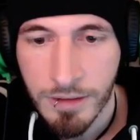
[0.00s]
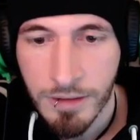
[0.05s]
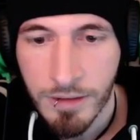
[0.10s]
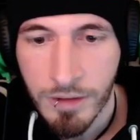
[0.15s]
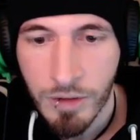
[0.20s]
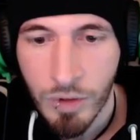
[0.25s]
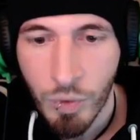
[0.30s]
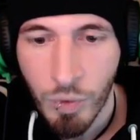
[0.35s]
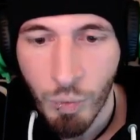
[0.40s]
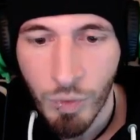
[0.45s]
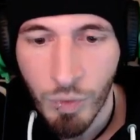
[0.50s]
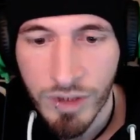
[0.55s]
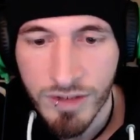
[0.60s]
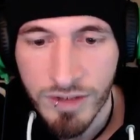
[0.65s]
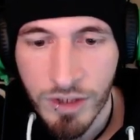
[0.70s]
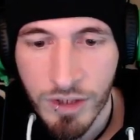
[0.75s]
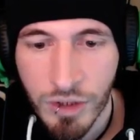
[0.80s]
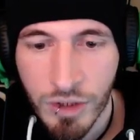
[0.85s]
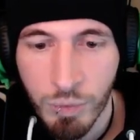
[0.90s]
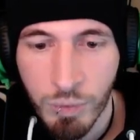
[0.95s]
what is the
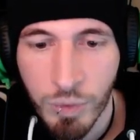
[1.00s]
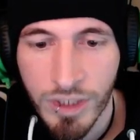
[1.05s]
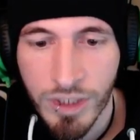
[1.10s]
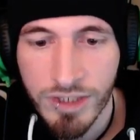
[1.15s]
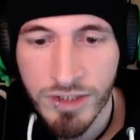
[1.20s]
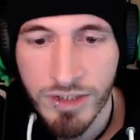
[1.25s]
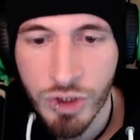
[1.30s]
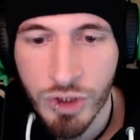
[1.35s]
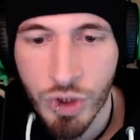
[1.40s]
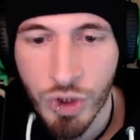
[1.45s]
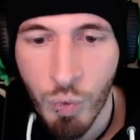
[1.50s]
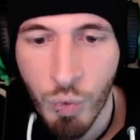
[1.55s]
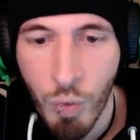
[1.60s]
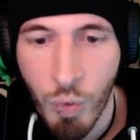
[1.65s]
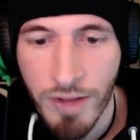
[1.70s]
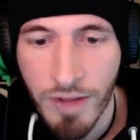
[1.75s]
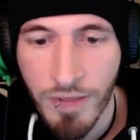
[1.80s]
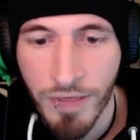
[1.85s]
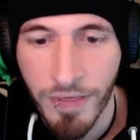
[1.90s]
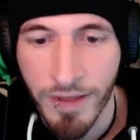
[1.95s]
what is the two one
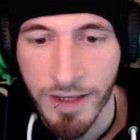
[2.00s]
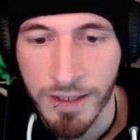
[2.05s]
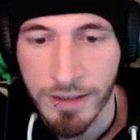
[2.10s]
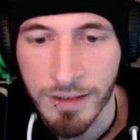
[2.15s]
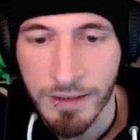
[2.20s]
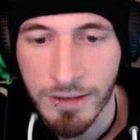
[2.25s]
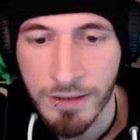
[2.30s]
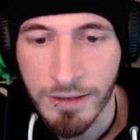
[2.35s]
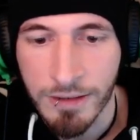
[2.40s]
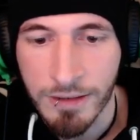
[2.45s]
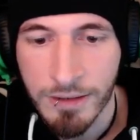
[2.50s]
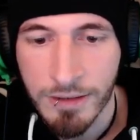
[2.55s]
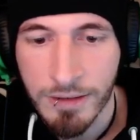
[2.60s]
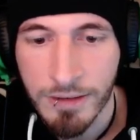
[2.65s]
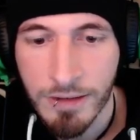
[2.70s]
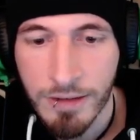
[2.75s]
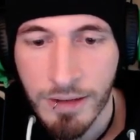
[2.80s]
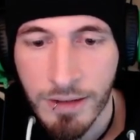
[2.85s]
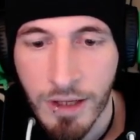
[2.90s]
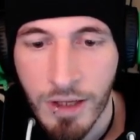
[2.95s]
thing?
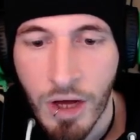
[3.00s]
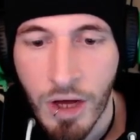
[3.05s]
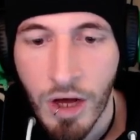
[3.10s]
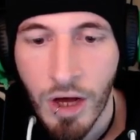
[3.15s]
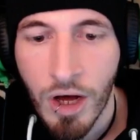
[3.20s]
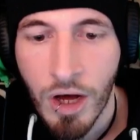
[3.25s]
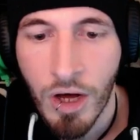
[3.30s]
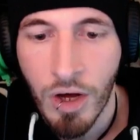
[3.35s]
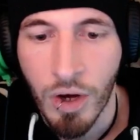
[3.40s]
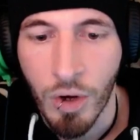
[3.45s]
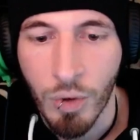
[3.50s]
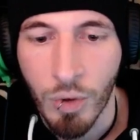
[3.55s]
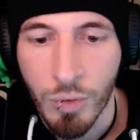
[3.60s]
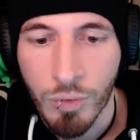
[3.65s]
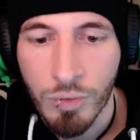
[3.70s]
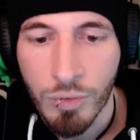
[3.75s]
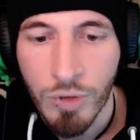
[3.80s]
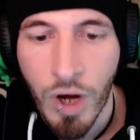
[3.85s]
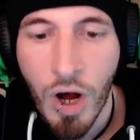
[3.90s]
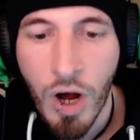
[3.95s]
Oh,
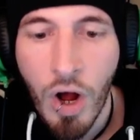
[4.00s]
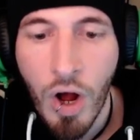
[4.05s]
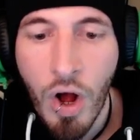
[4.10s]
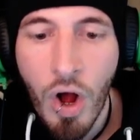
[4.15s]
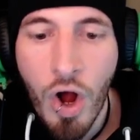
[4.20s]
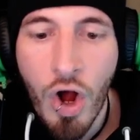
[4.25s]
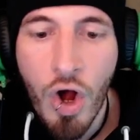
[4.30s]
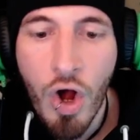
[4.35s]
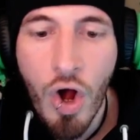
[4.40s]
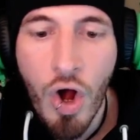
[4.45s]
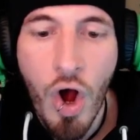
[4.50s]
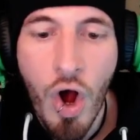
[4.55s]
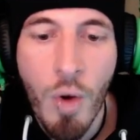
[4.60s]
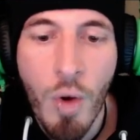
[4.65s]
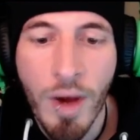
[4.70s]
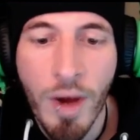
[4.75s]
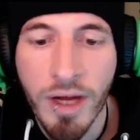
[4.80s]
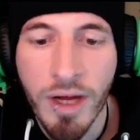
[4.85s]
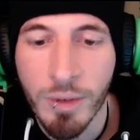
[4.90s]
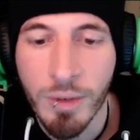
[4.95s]
oh, I
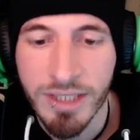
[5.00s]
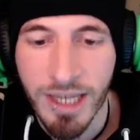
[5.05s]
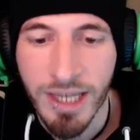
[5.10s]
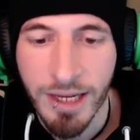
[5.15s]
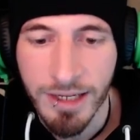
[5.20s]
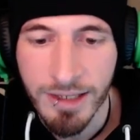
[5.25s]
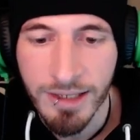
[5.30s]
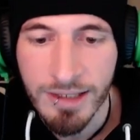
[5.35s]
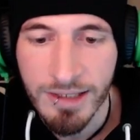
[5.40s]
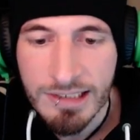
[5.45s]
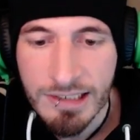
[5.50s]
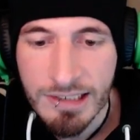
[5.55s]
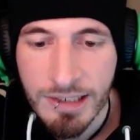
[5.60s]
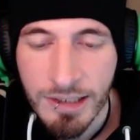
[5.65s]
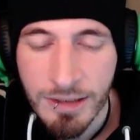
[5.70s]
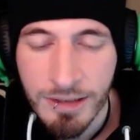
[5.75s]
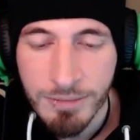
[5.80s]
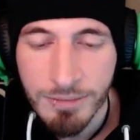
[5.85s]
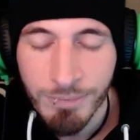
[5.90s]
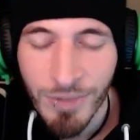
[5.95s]
know what that is.
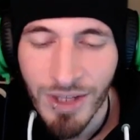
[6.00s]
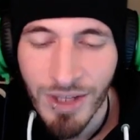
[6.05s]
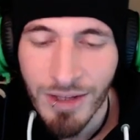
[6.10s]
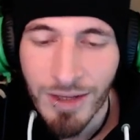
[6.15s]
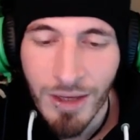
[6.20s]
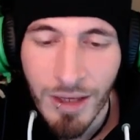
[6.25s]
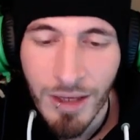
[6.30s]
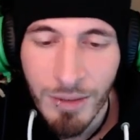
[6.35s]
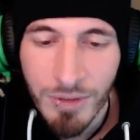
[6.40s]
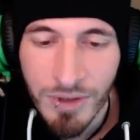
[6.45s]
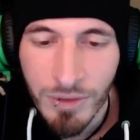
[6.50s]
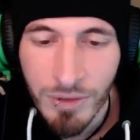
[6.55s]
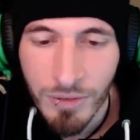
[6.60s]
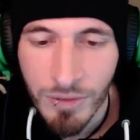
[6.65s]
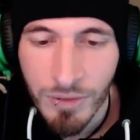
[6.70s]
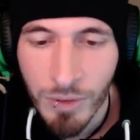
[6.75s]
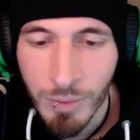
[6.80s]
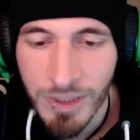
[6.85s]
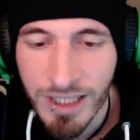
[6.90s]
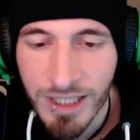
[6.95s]
So
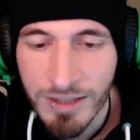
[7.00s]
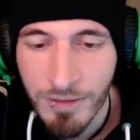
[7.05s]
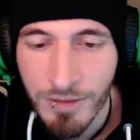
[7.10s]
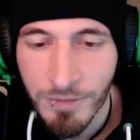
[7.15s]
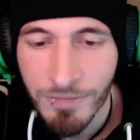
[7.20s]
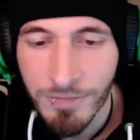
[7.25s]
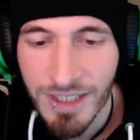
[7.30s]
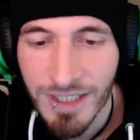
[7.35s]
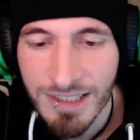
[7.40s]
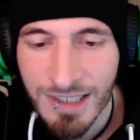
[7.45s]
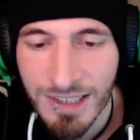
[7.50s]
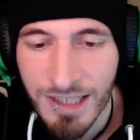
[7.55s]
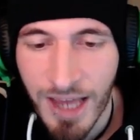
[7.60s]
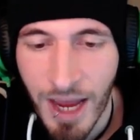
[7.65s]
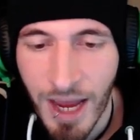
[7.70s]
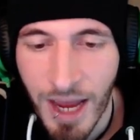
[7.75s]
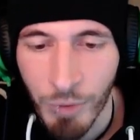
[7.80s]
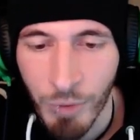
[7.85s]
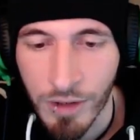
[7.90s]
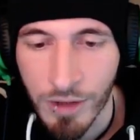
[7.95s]
stupid. That's a that's a camera.